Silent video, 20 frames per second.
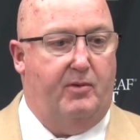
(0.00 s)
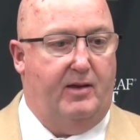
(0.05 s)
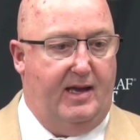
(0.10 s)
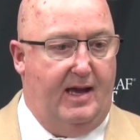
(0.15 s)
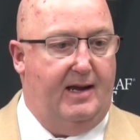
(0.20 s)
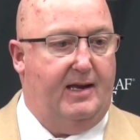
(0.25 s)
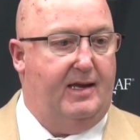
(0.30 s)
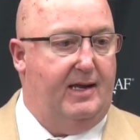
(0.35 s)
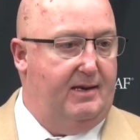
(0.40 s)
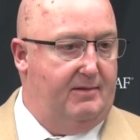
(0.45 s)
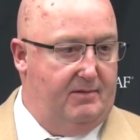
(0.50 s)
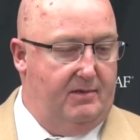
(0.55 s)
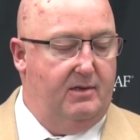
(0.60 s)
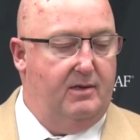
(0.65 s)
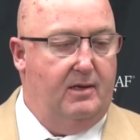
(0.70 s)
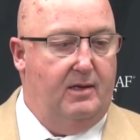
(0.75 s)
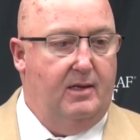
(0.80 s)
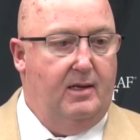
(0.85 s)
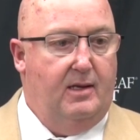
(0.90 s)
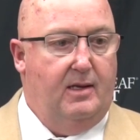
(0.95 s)
We got to get
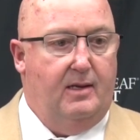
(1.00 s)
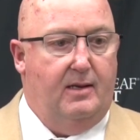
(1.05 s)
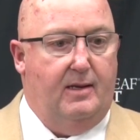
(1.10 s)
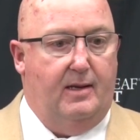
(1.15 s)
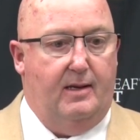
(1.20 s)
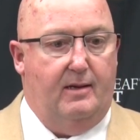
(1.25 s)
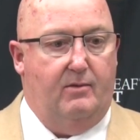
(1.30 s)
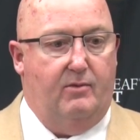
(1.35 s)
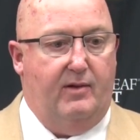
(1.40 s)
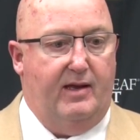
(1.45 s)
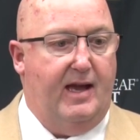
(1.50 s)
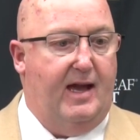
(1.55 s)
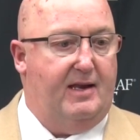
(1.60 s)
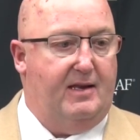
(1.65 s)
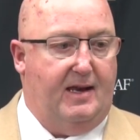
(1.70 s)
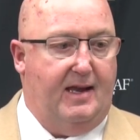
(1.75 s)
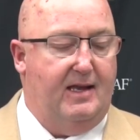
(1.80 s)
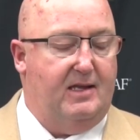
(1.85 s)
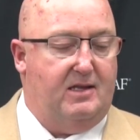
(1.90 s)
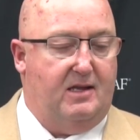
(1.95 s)

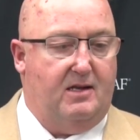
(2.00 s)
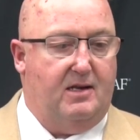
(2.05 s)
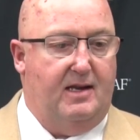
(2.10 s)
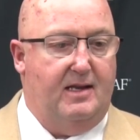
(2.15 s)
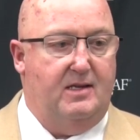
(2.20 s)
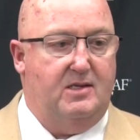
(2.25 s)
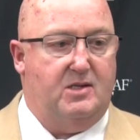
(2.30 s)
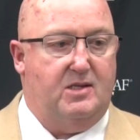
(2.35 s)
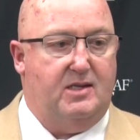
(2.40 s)
the clean